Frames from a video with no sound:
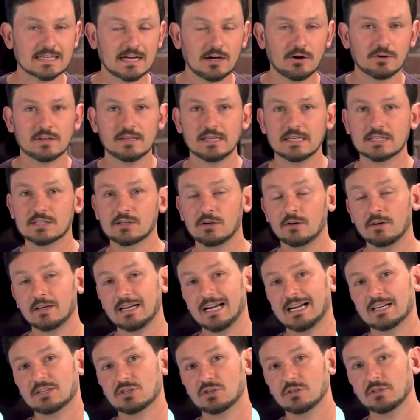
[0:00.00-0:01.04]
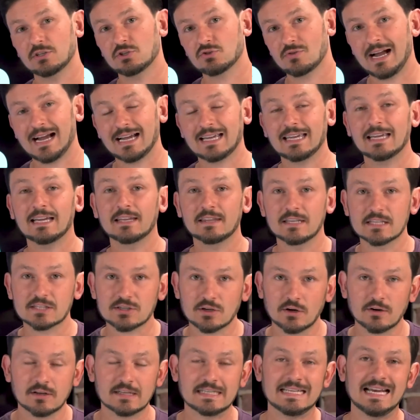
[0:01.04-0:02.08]
out and they started actually tracking and they
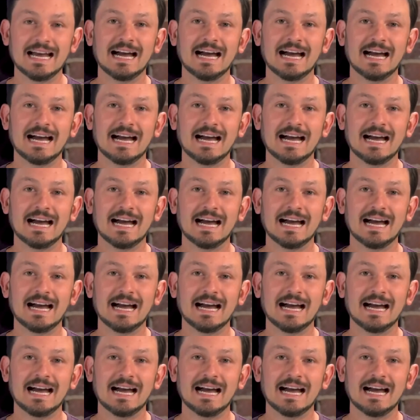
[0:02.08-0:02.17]
started